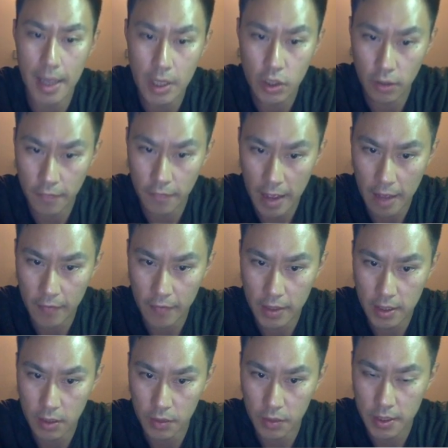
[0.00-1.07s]
of f
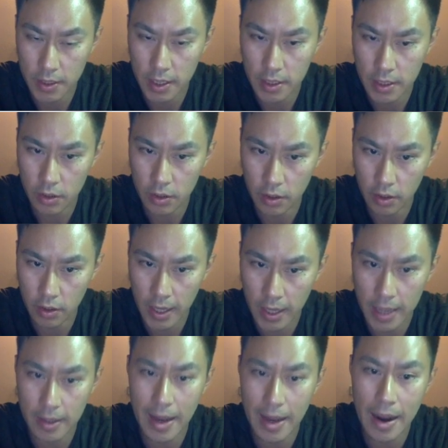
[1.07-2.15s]
x equals to 6. So look
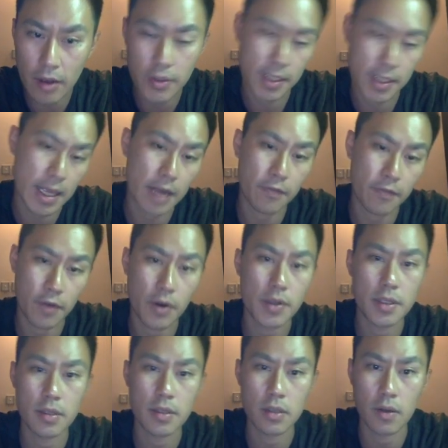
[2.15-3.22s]
at outside
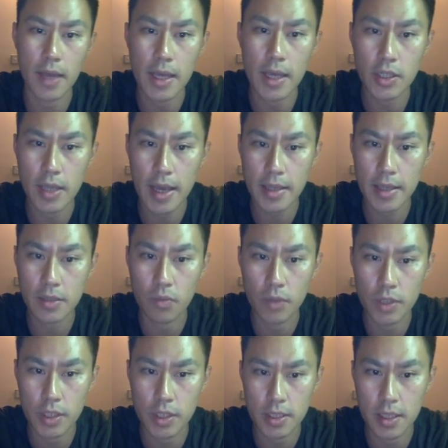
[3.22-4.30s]
first. So hx,
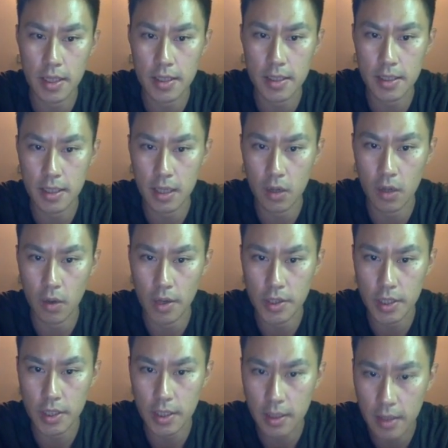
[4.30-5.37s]
which is this
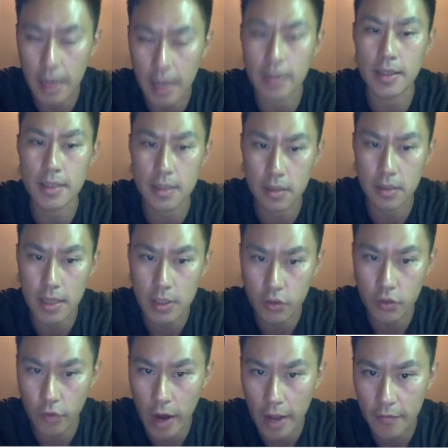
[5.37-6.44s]
equation, this is this
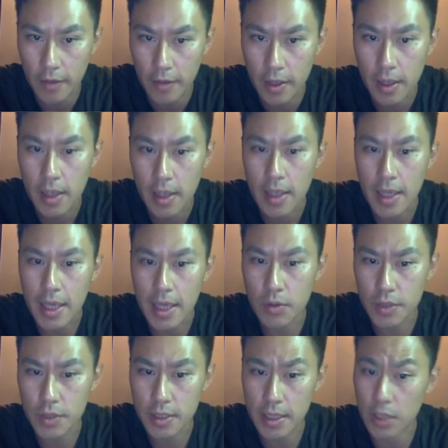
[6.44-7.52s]
graph,
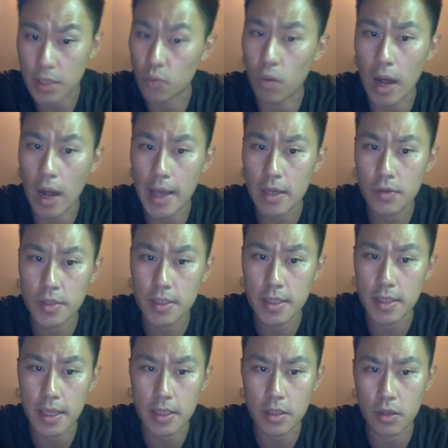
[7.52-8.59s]
equals to 6. Y equals to
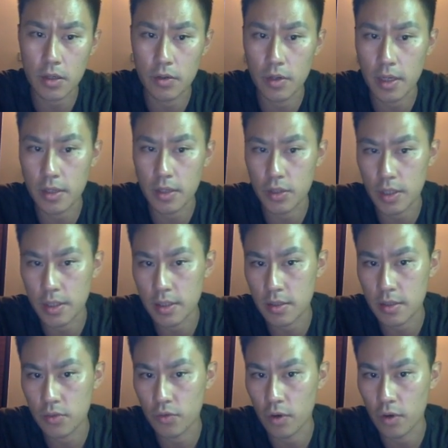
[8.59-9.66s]
6. So you can
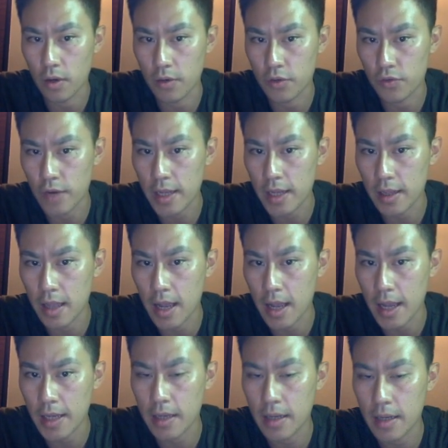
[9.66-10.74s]
just draw a straight
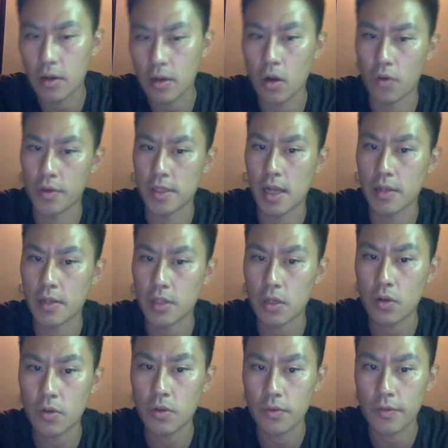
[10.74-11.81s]
line
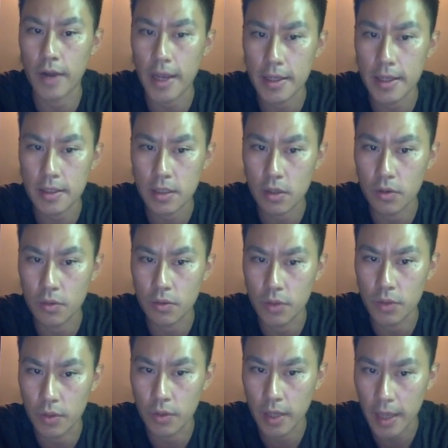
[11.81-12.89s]
horizontal, right? So
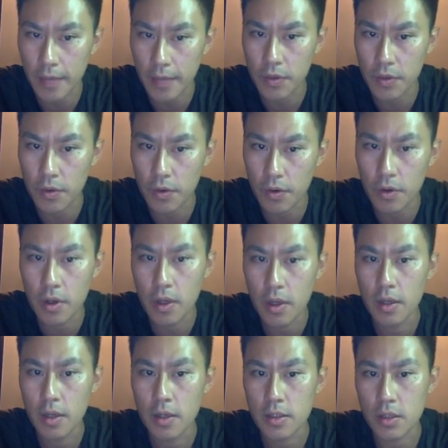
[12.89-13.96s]
you cut through.
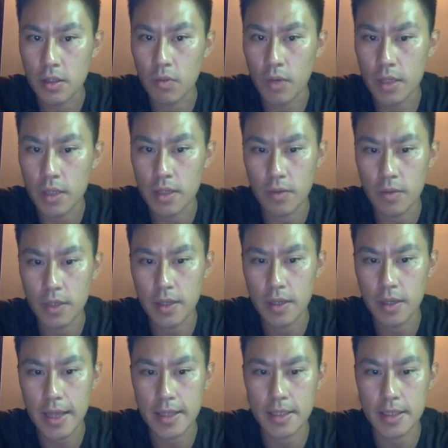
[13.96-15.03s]
So what you
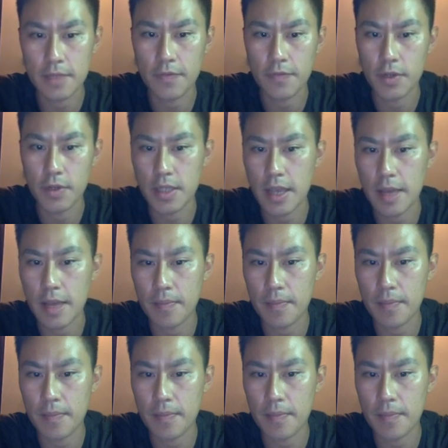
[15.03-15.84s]
get is first that